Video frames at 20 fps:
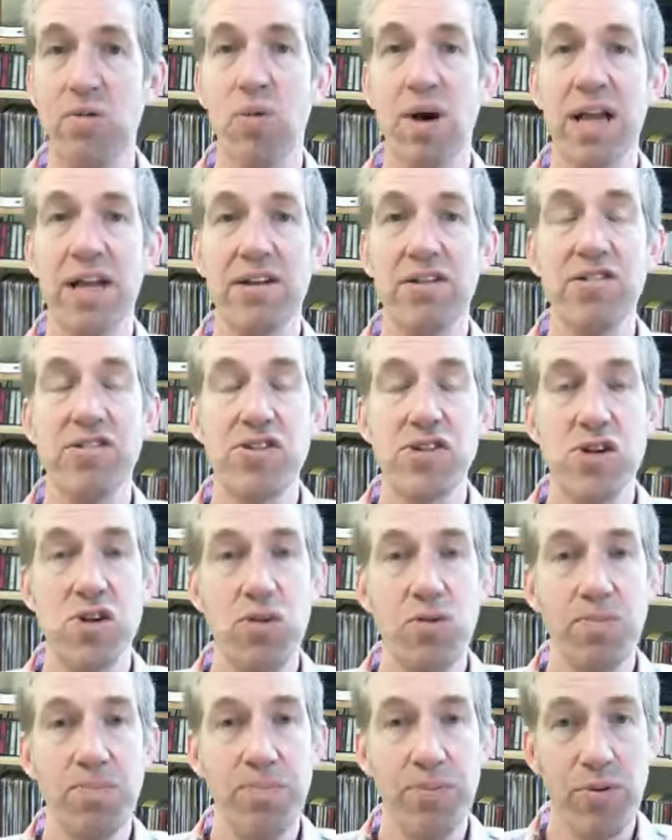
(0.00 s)
Well, it's
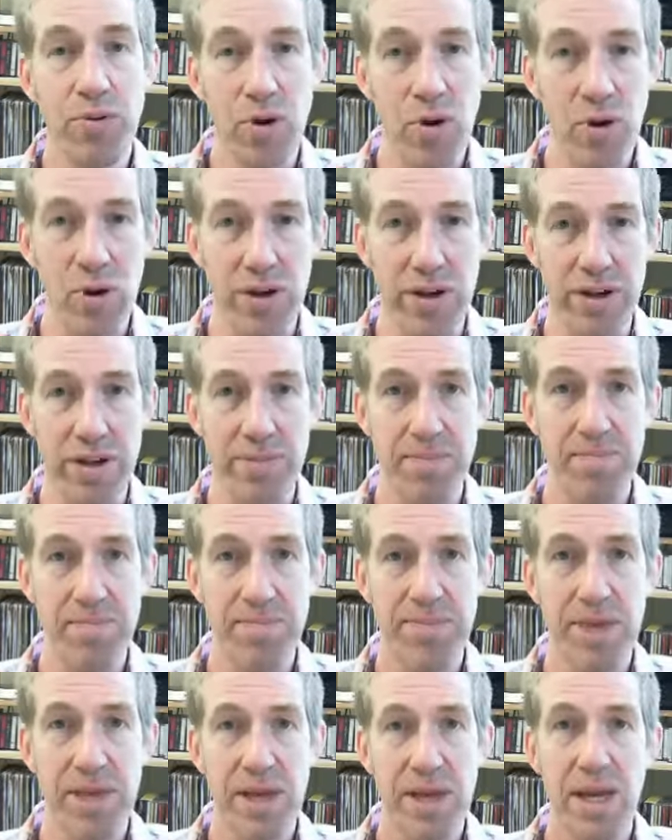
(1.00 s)
too broad.
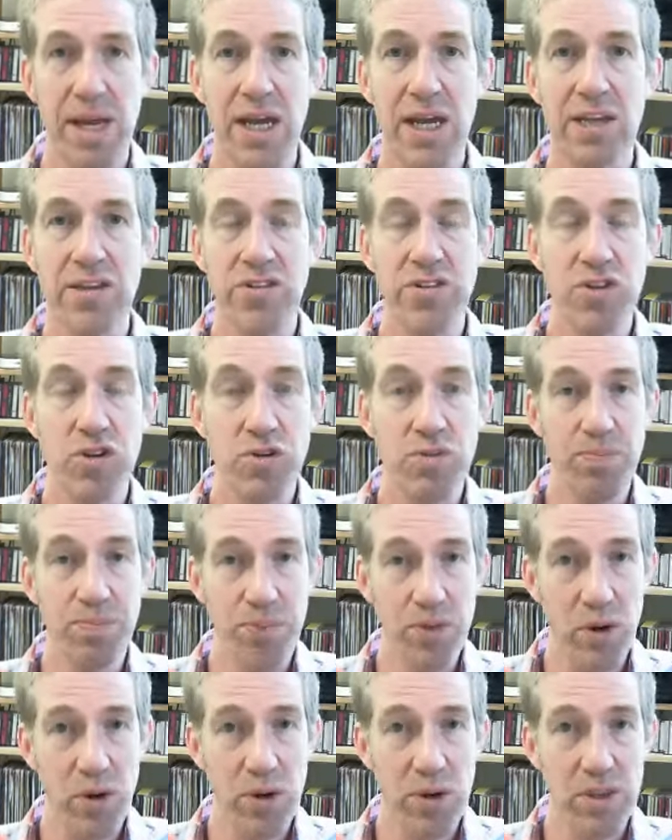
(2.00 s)
It's too
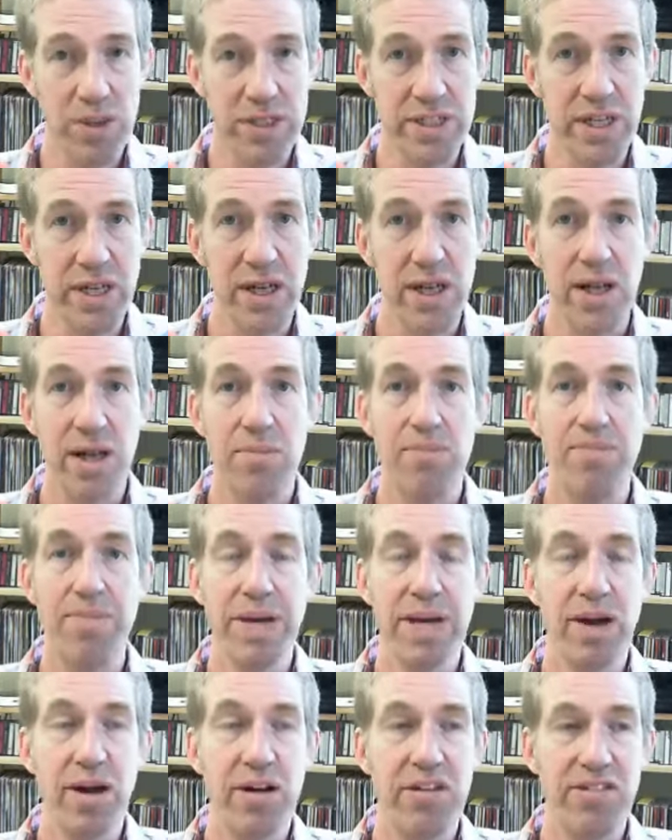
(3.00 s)
broad
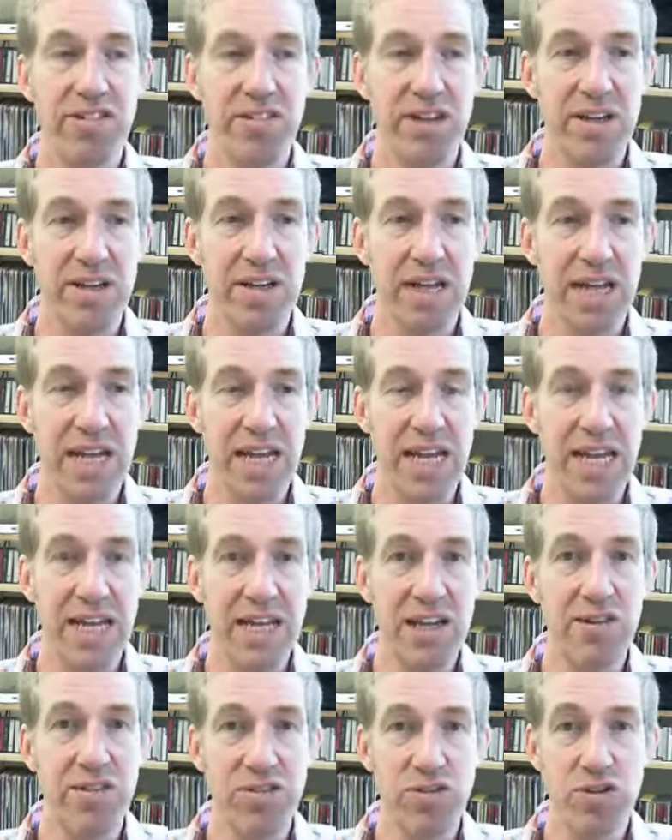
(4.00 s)
because it
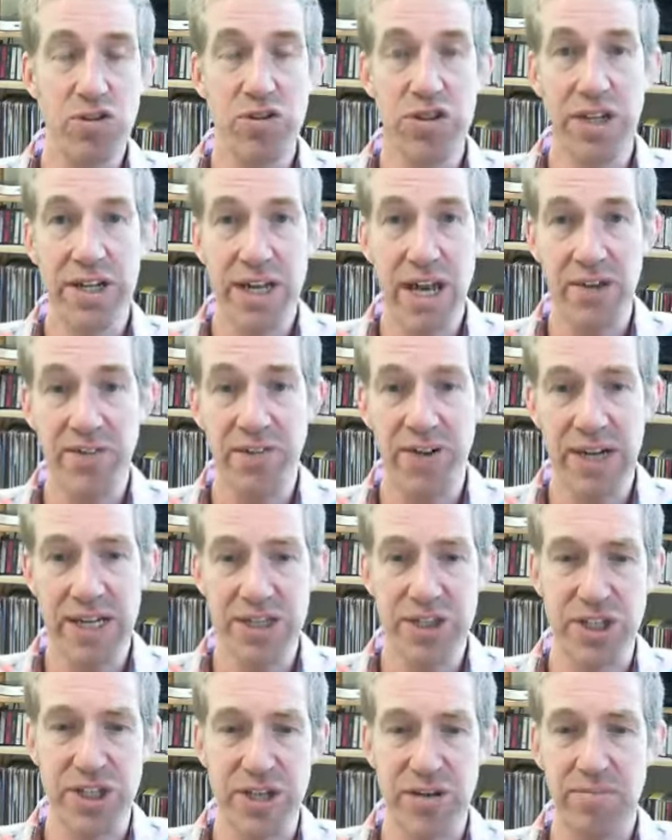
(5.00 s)
is true. The
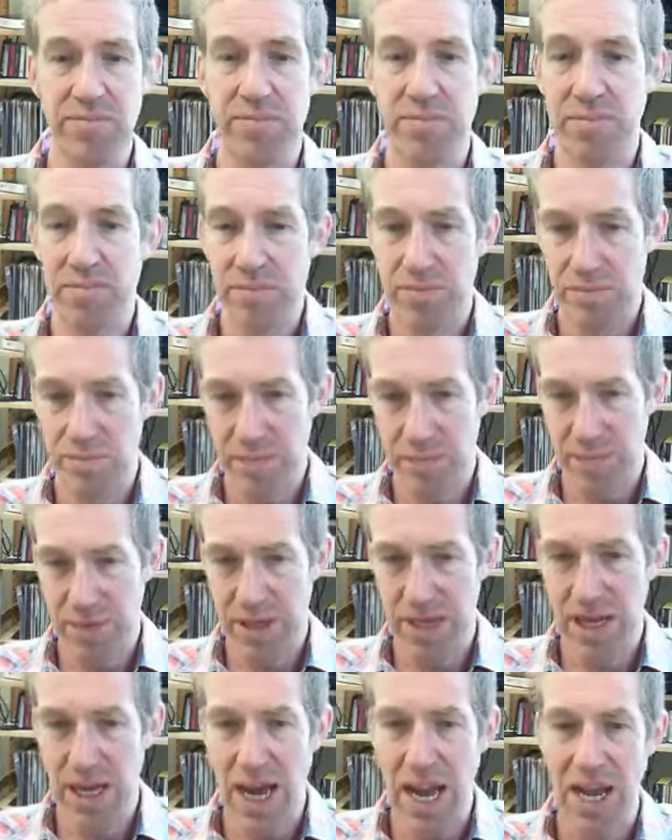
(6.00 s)
definition,
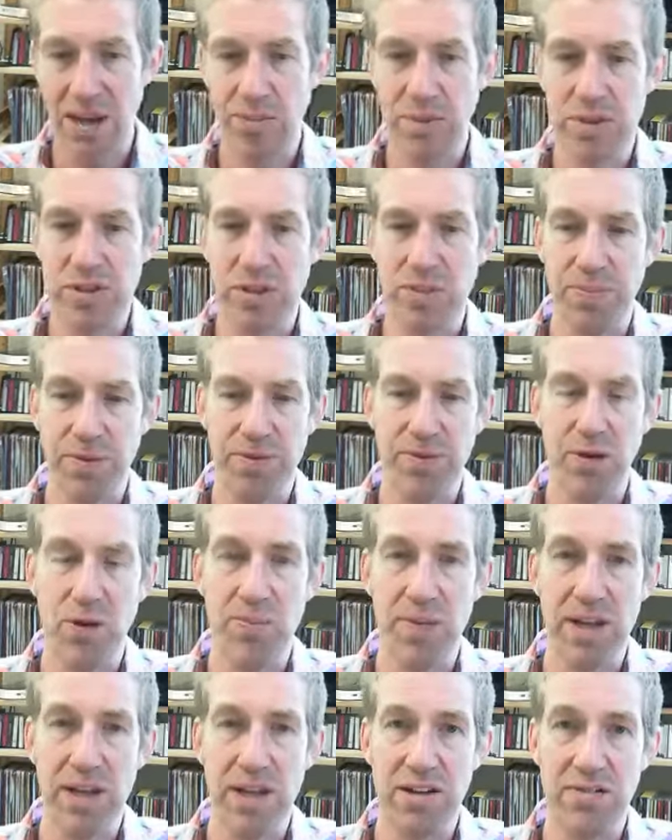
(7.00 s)
able to
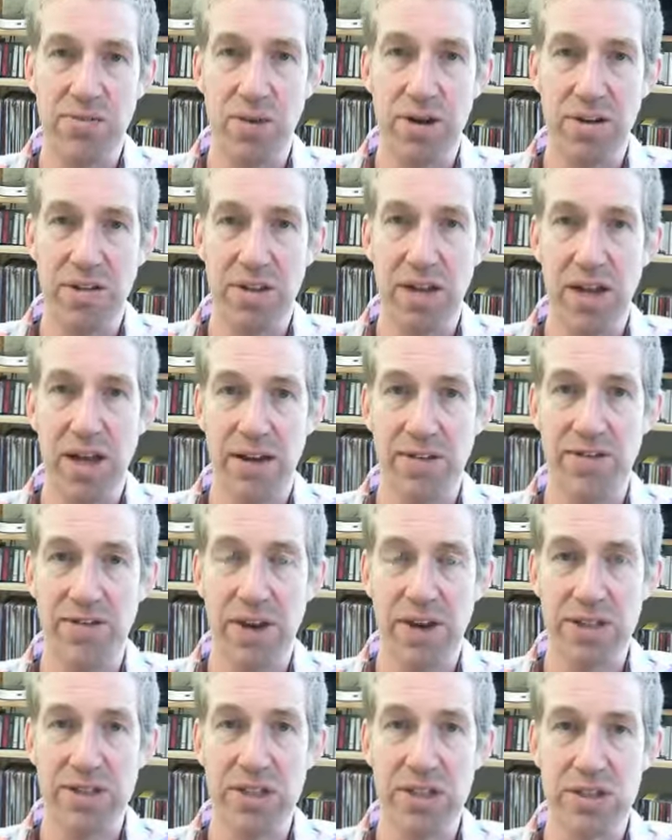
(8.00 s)
perform at least one of the life
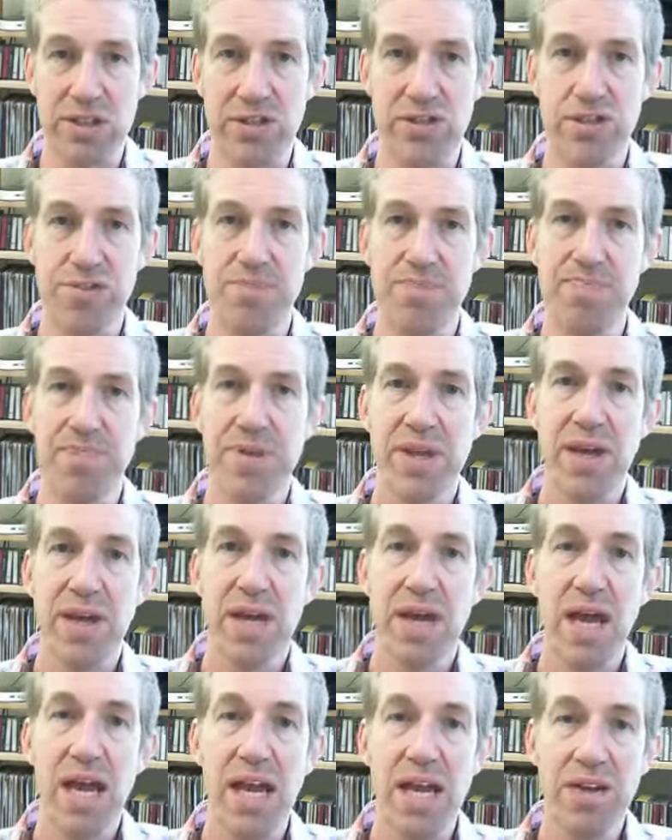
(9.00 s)
functions,
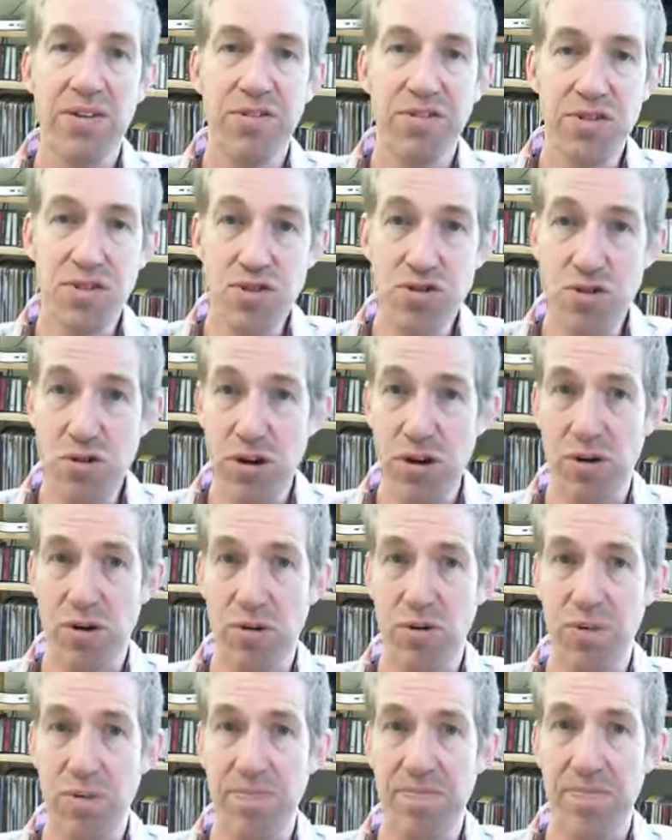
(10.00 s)
is
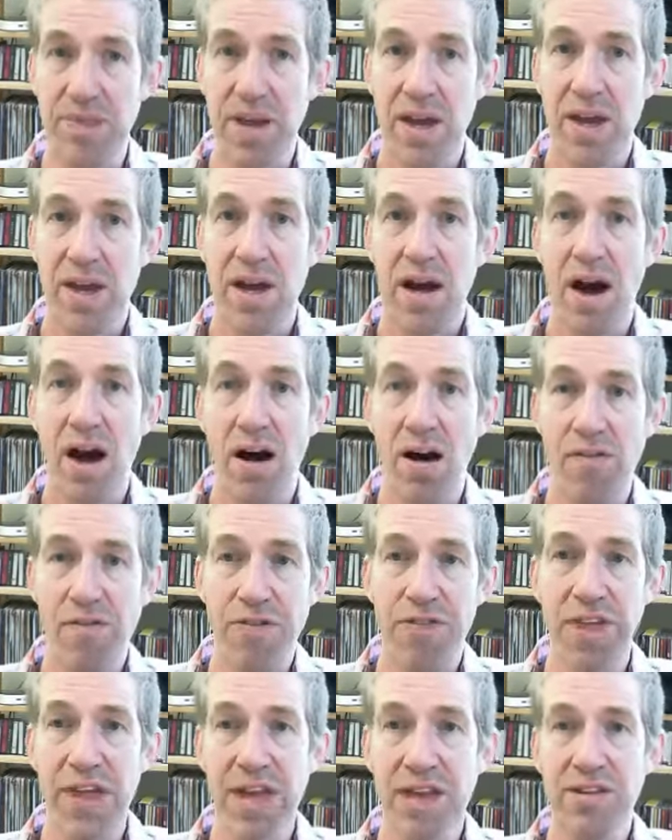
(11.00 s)
true
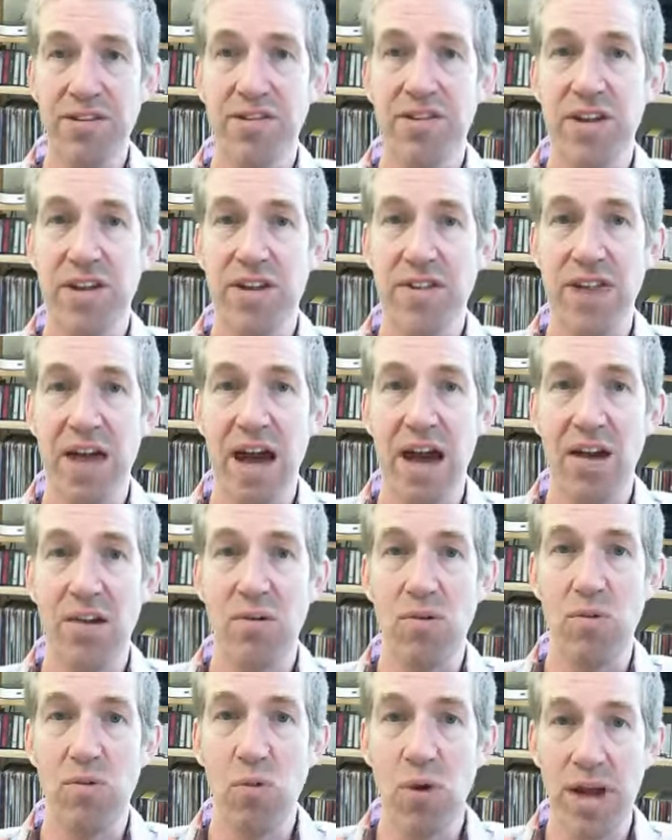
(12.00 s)
of things that
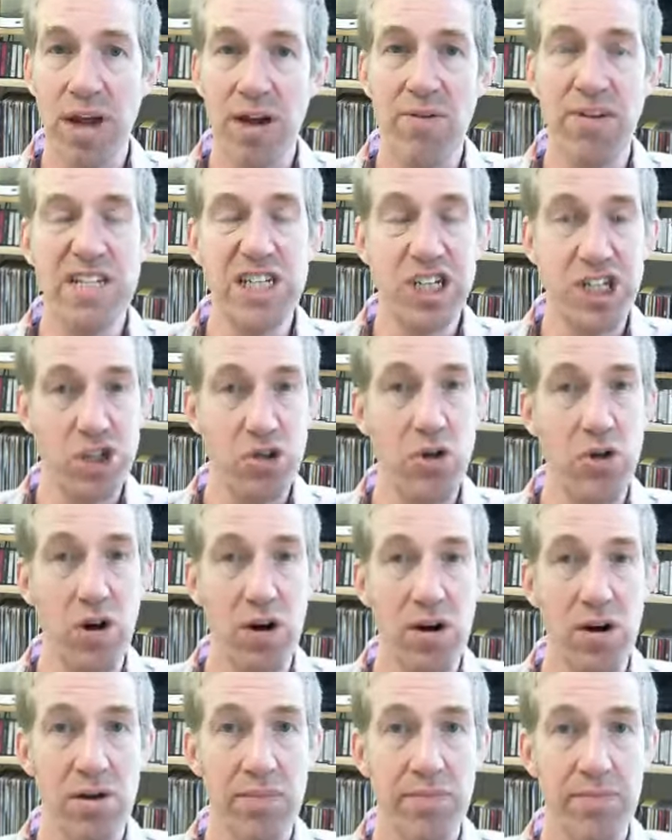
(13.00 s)
we're
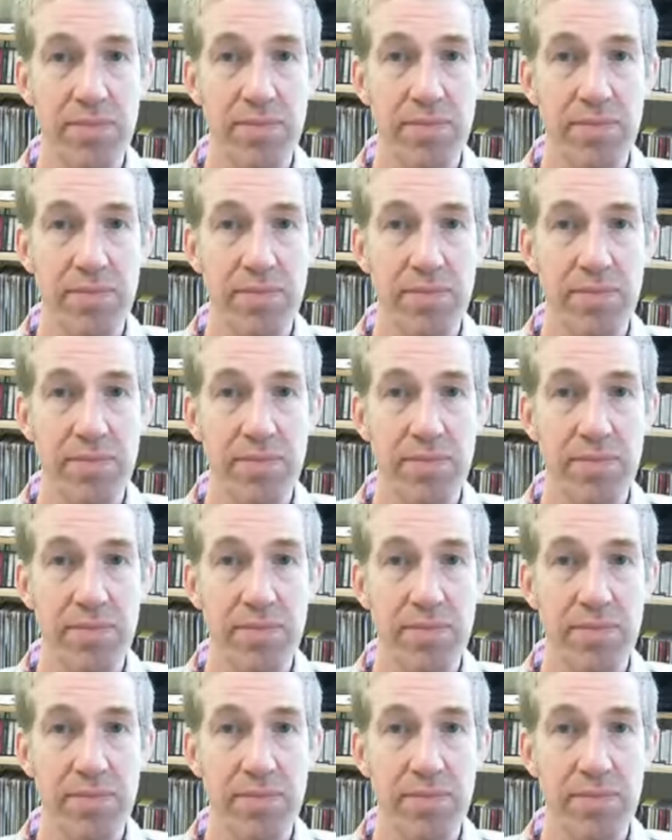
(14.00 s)
sure,